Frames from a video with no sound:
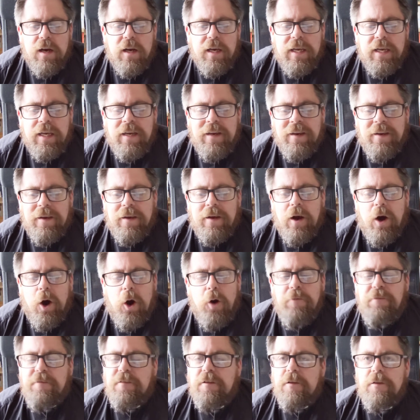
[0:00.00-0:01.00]
I
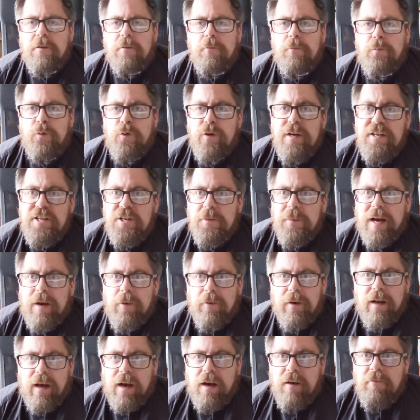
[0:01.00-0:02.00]
often preach
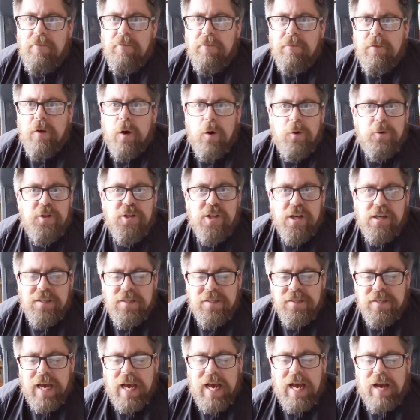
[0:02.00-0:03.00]
about love, not
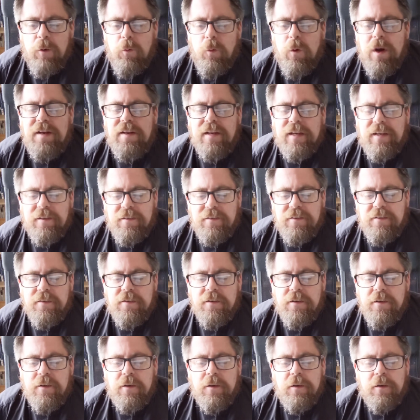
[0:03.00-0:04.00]
just at
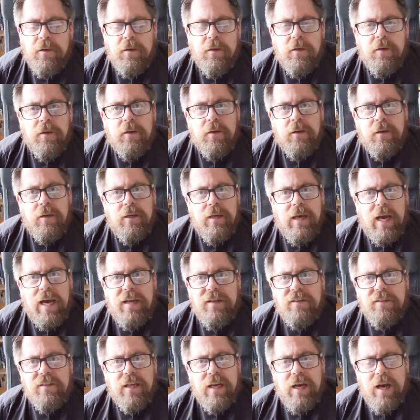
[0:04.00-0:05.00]
weddings.
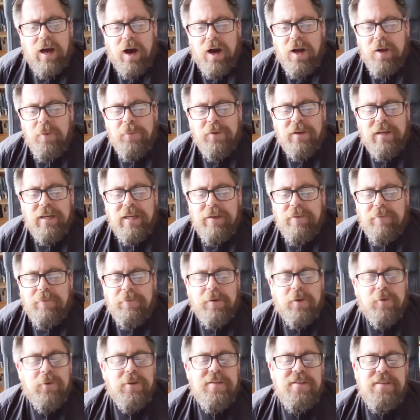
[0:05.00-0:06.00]
And I
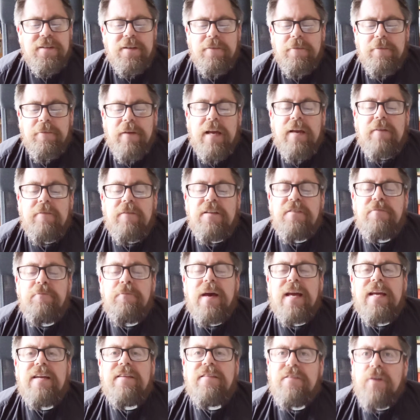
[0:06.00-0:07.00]
believe the Christian faith is
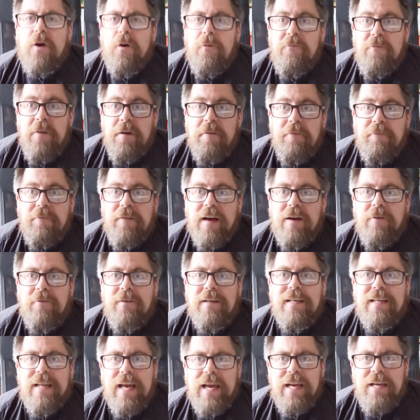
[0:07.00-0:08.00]
based on the
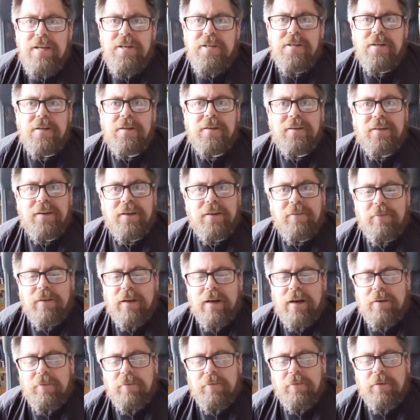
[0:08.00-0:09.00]
foundation of
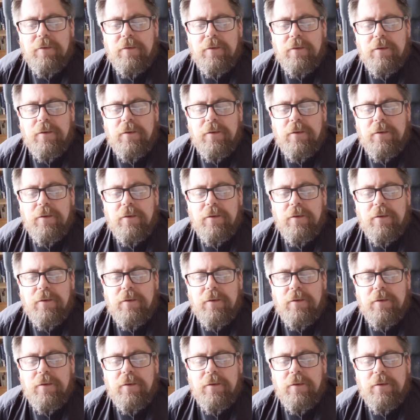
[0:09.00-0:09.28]
love.